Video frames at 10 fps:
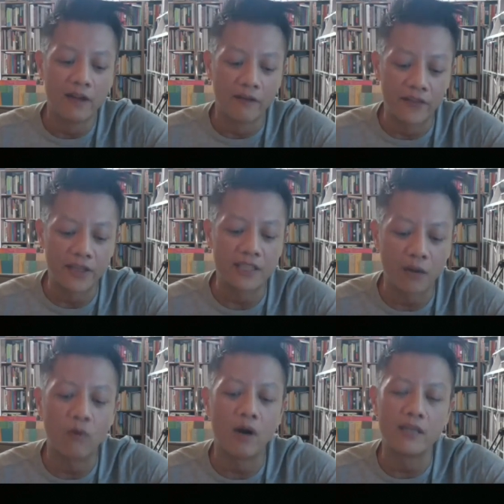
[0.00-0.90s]
of things that I
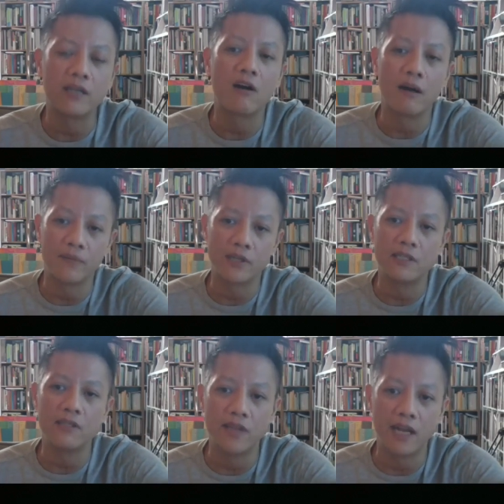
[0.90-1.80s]
wanted to accomplish
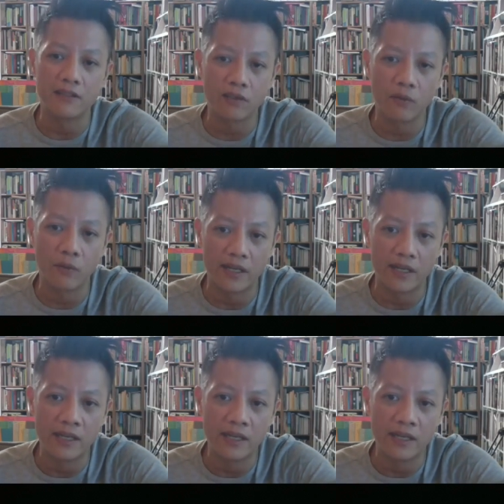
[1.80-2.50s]
in 2020